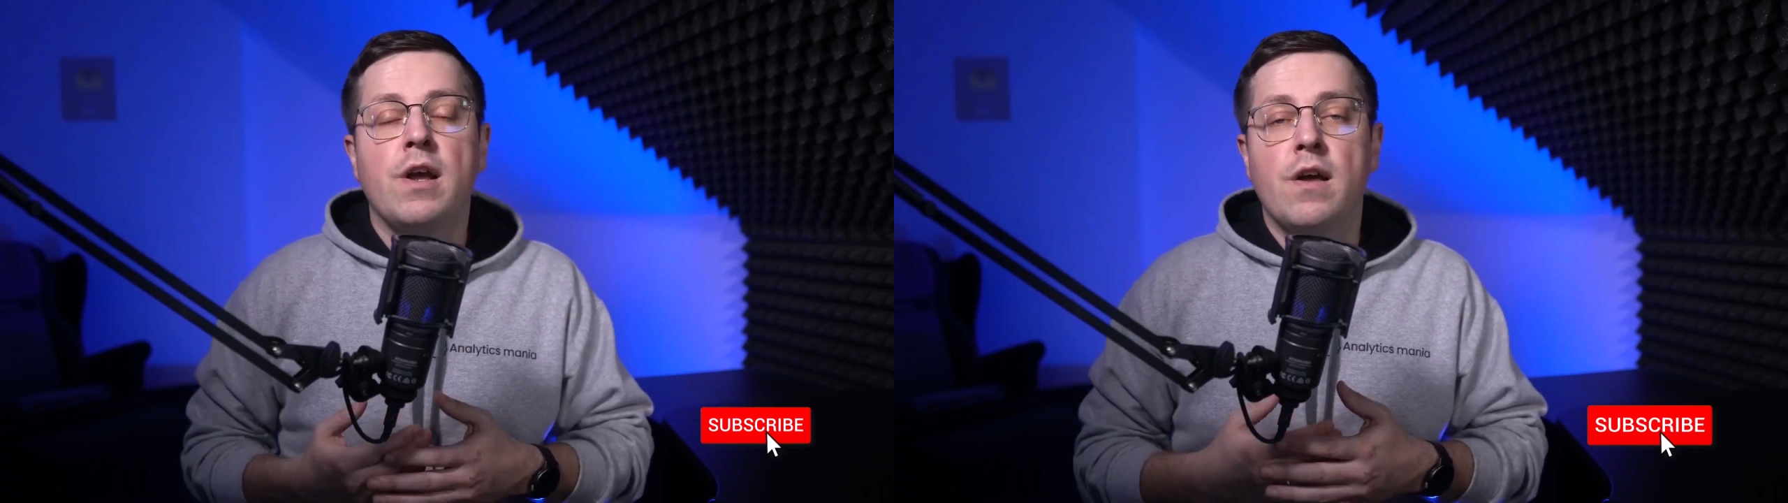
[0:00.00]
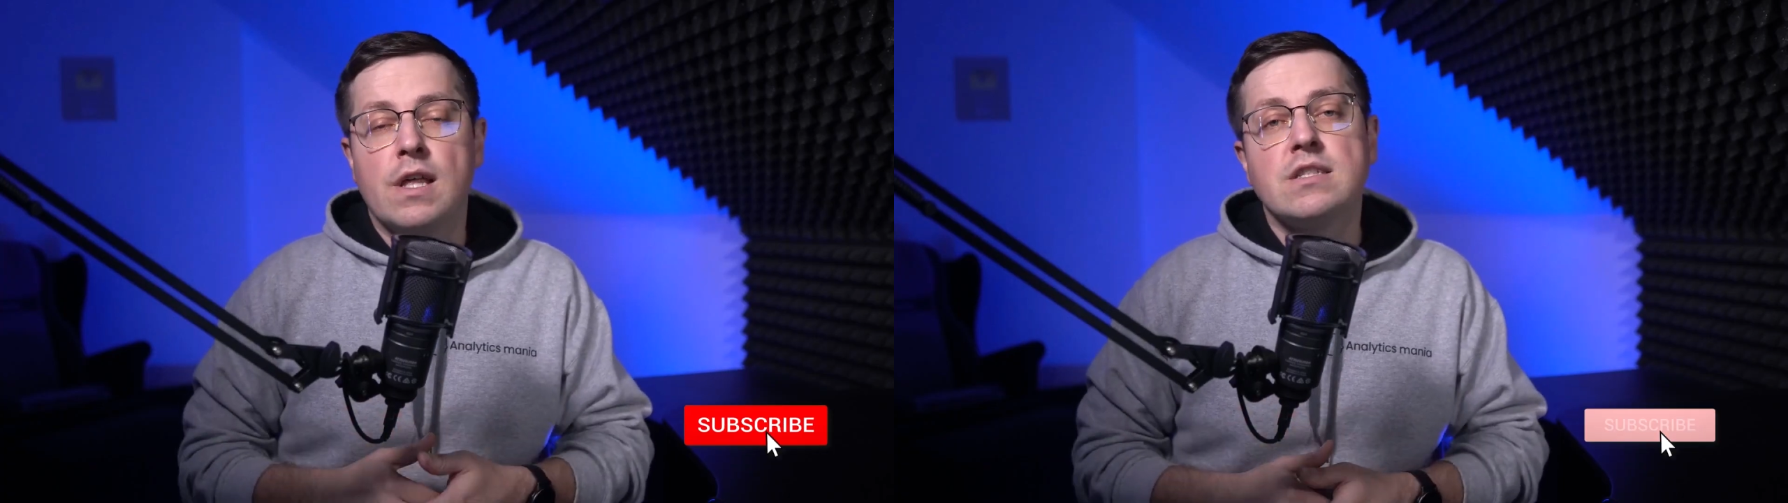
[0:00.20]

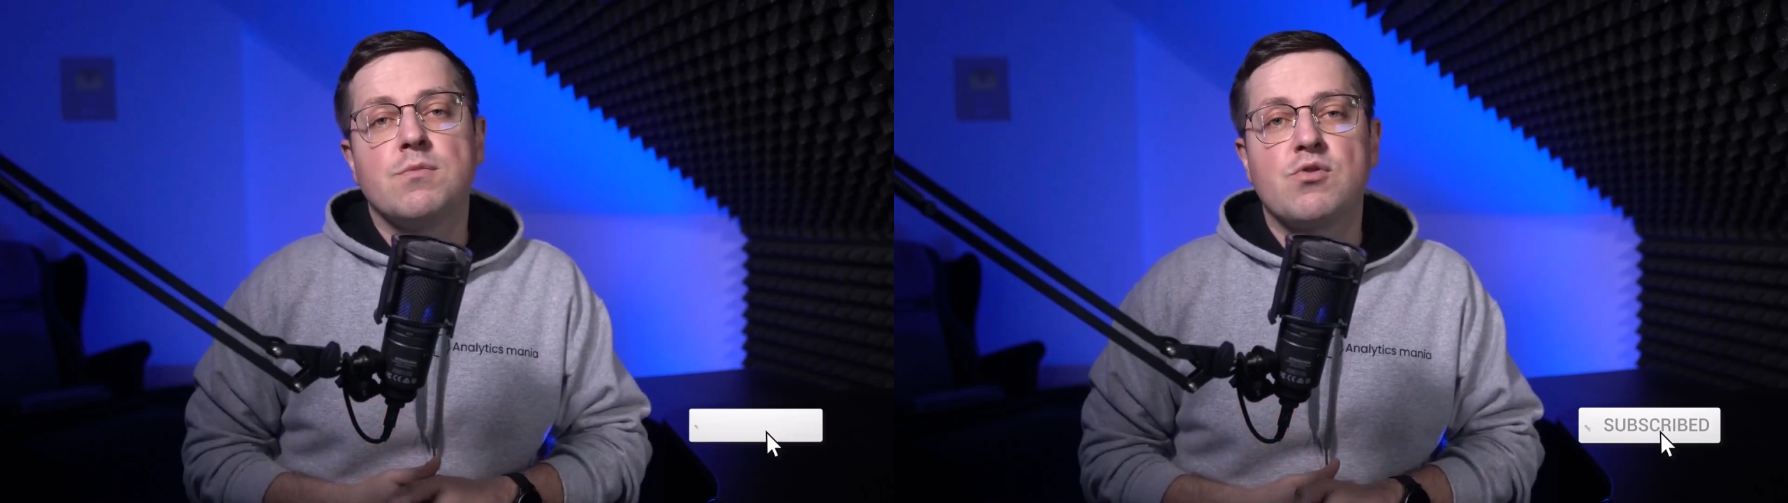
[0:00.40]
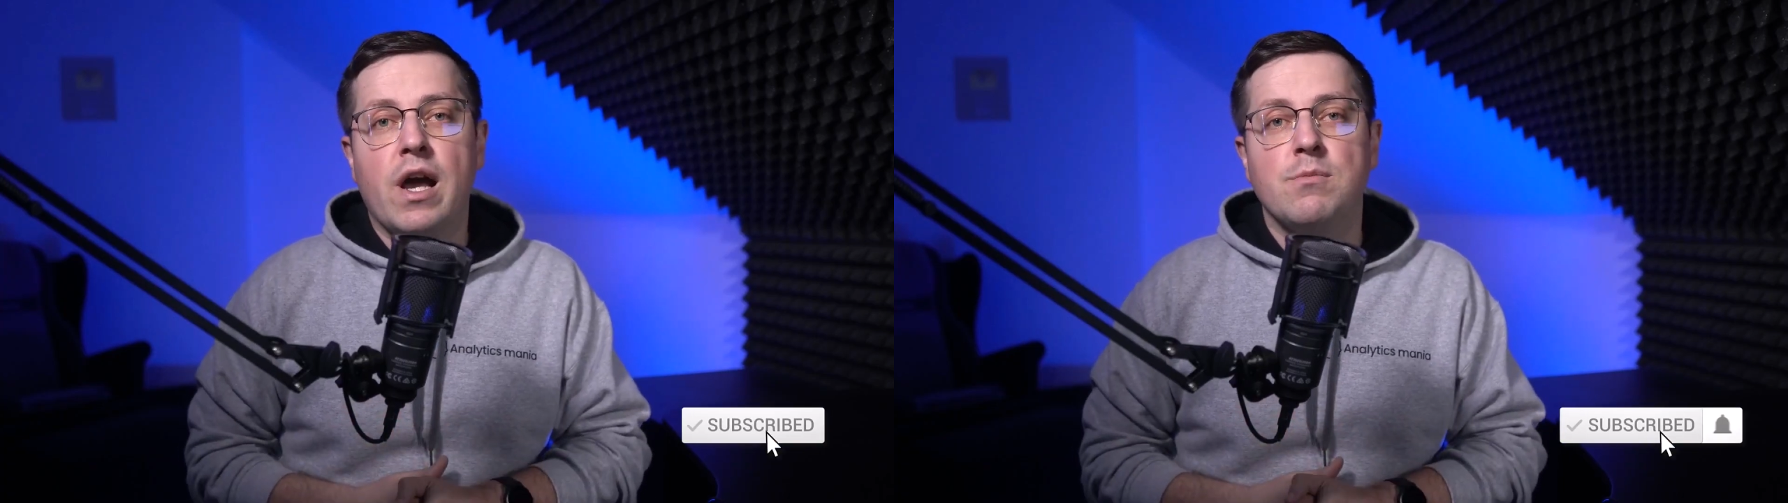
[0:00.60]
then
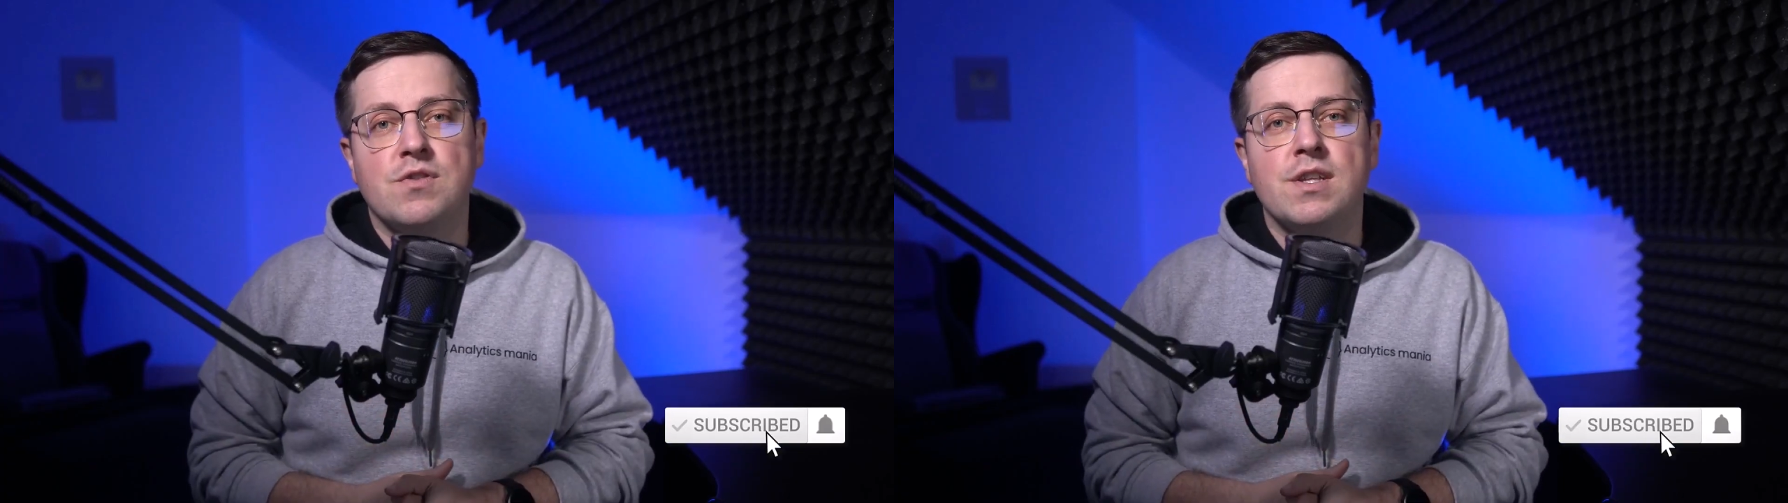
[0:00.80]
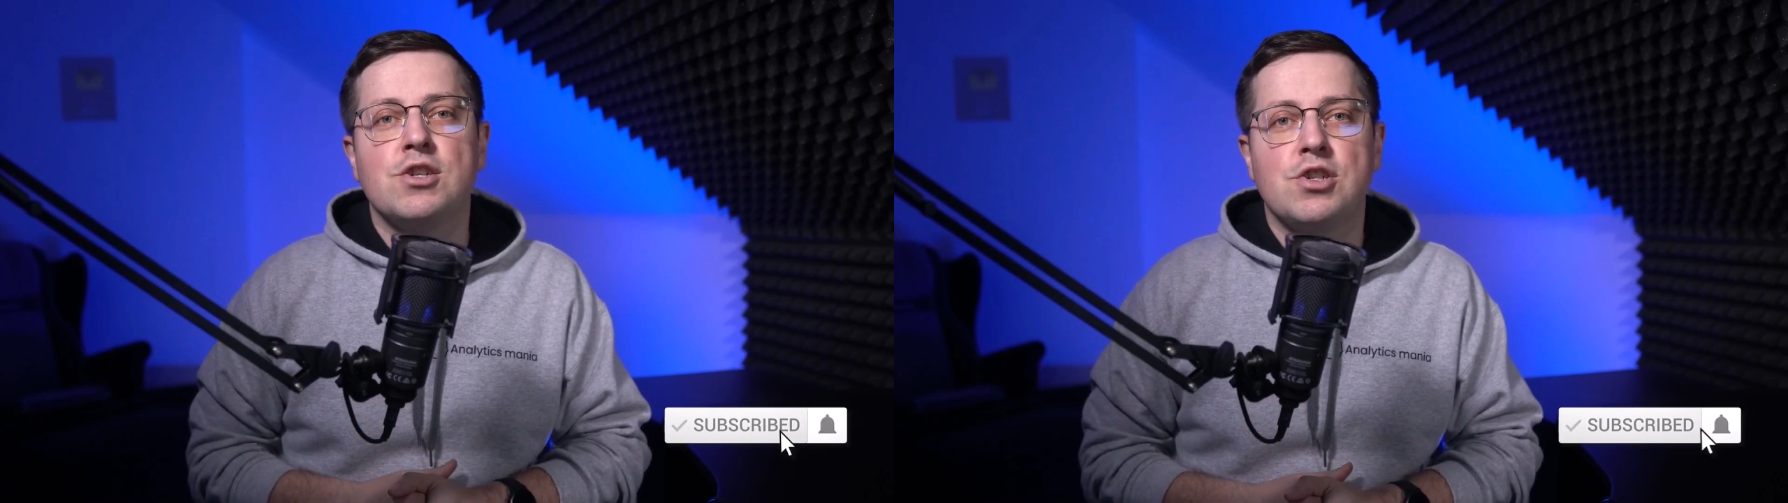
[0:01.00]
subscribe to
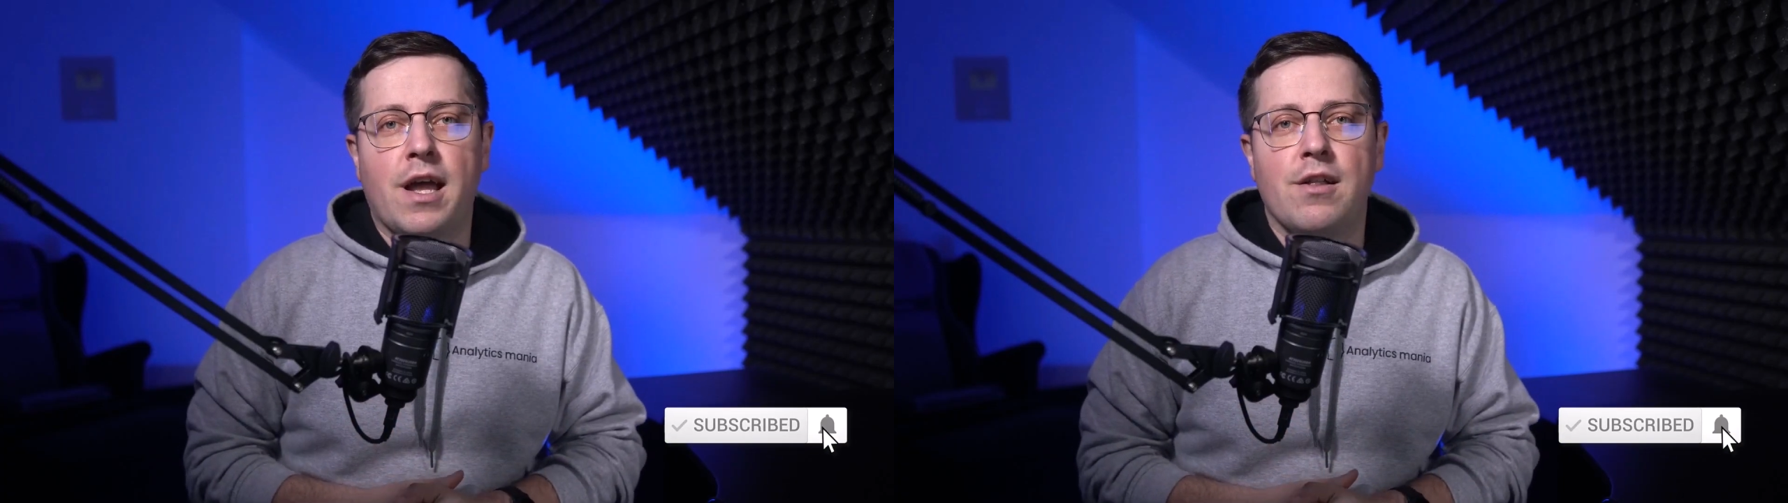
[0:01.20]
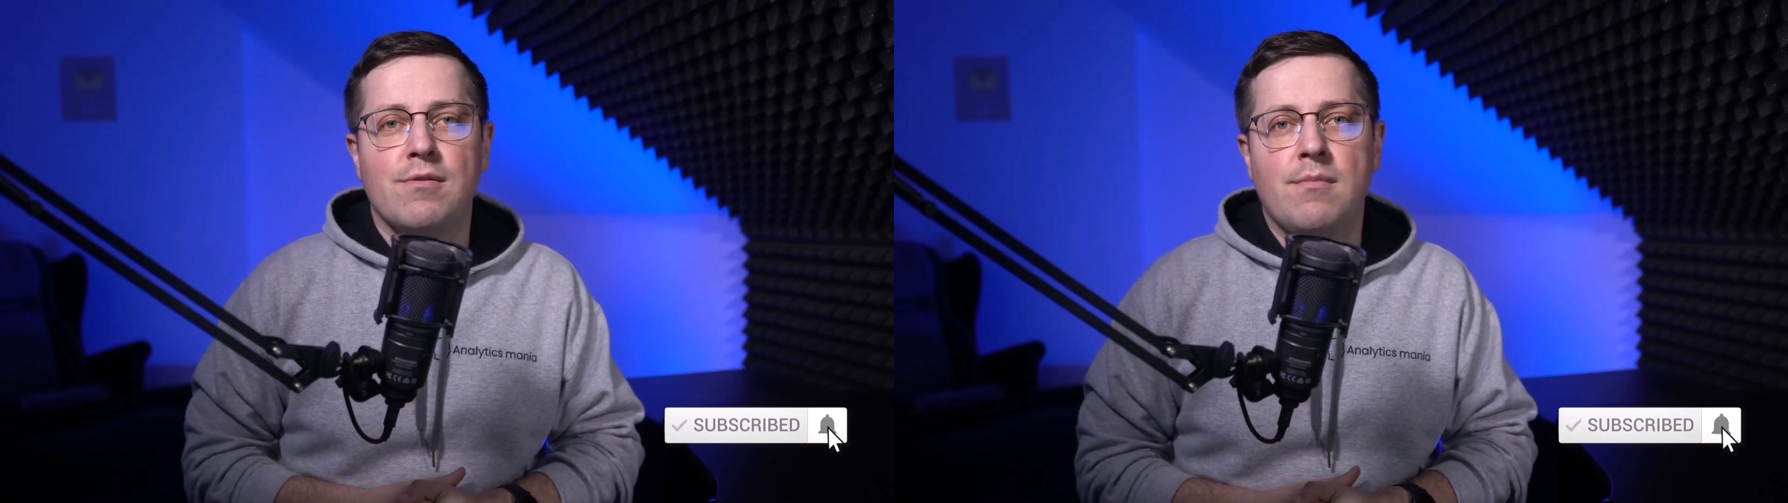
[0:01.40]
this
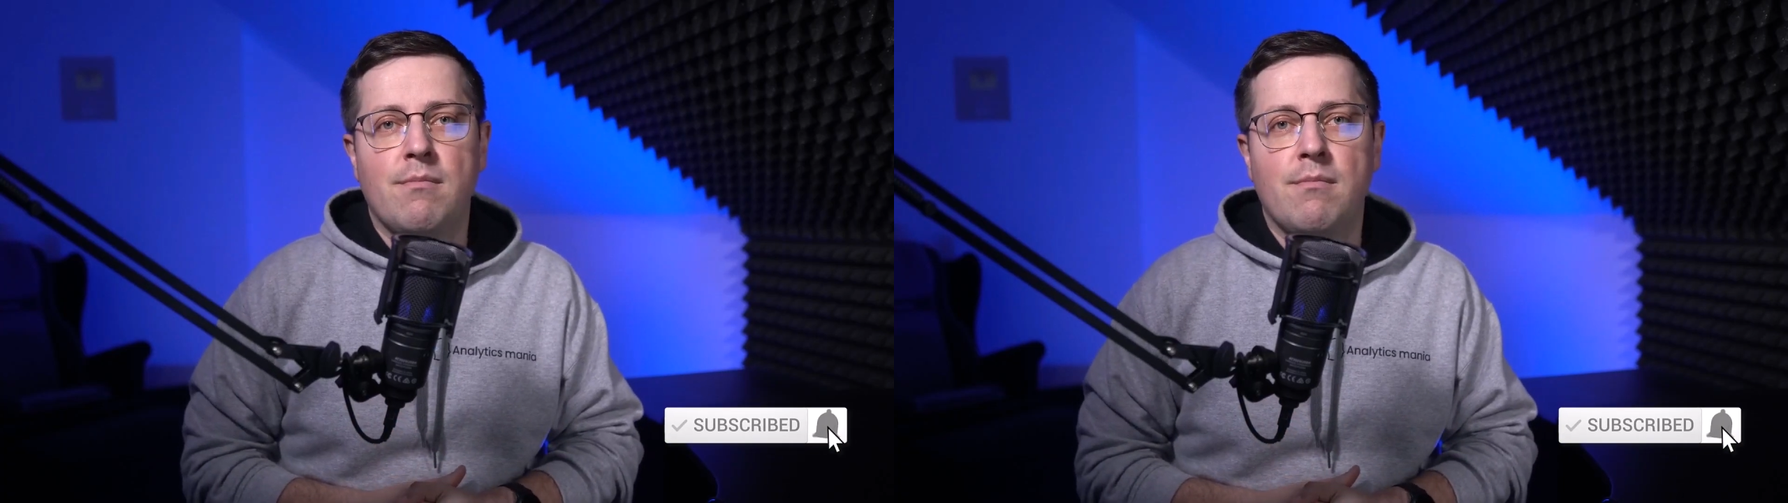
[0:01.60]
channel.